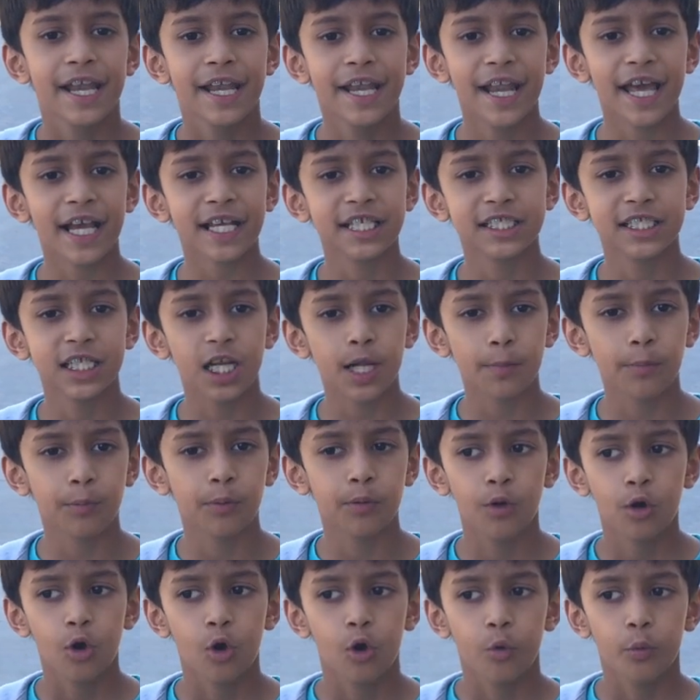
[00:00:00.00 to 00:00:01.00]
Next up,
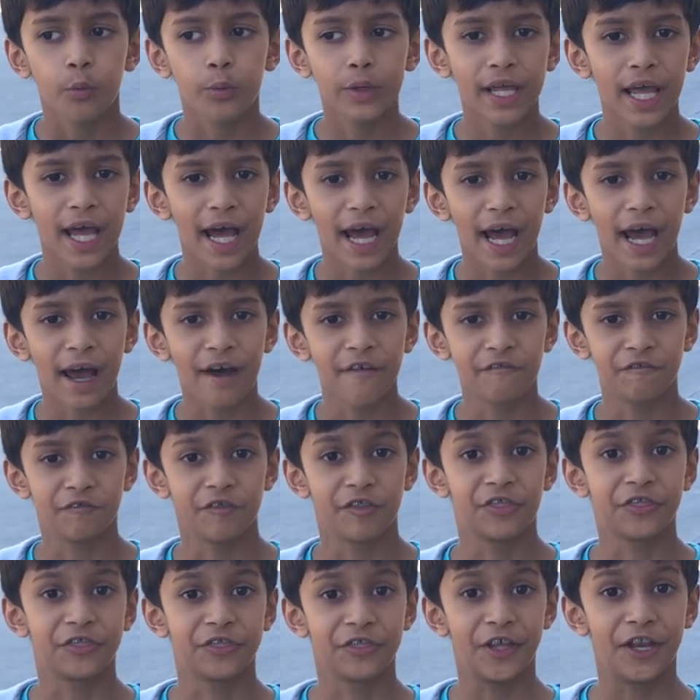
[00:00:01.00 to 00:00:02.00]
we have
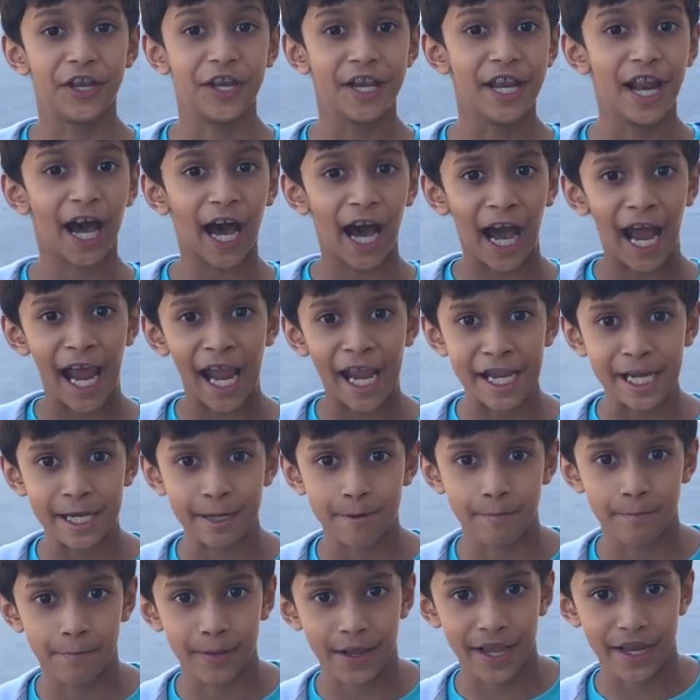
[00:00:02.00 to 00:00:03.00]
the
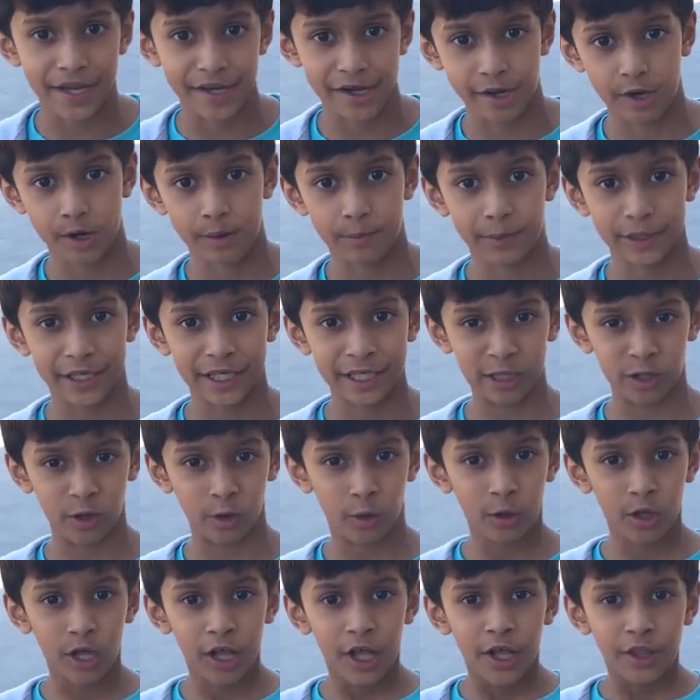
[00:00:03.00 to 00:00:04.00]
9-banded
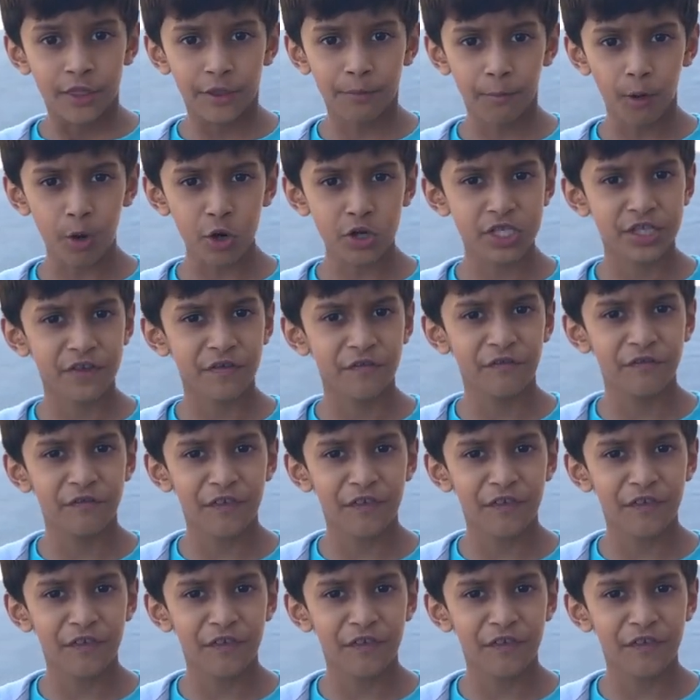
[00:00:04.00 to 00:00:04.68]
armadillo. The most